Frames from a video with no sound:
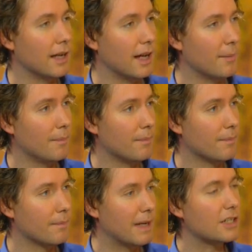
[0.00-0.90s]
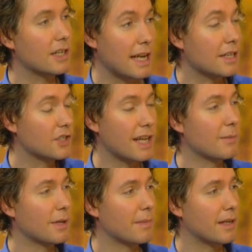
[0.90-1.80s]
but actually it has
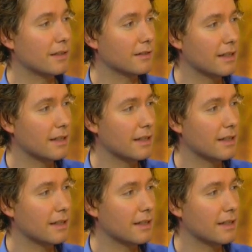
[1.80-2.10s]
stayed with me.